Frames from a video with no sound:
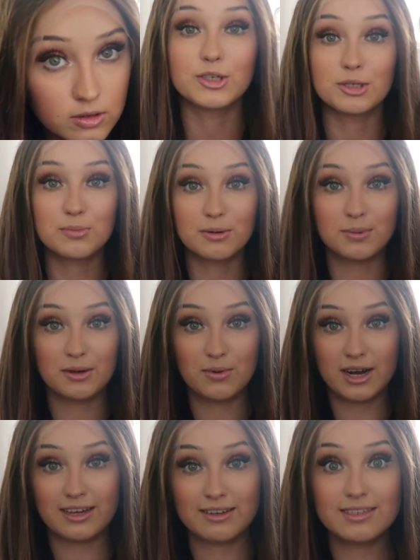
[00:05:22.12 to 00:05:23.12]
which is probably
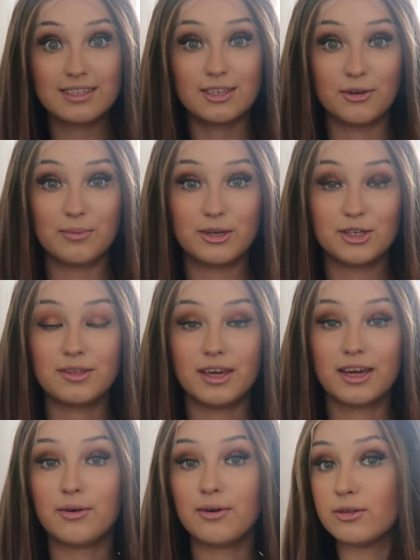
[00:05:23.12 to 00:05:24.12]
why it's so much
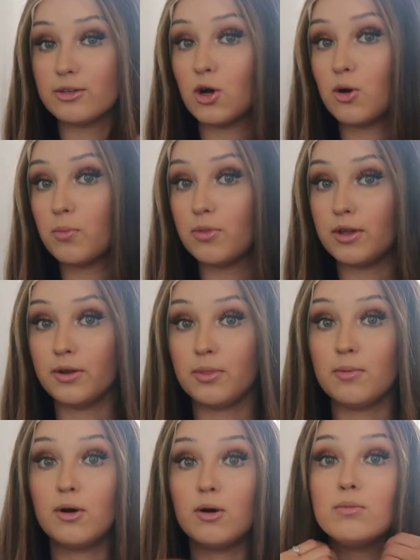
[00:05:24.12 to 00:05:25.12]
thicker at the top than
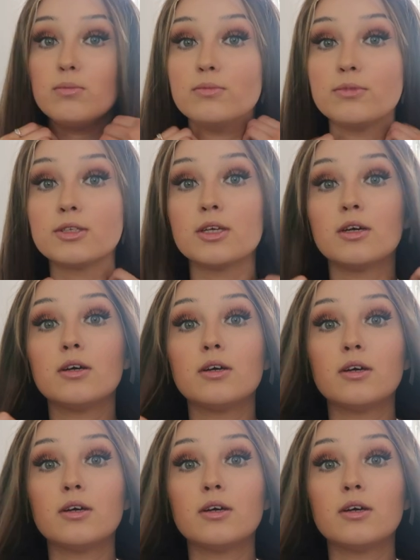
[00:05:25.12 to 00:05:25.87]
on the bottoms.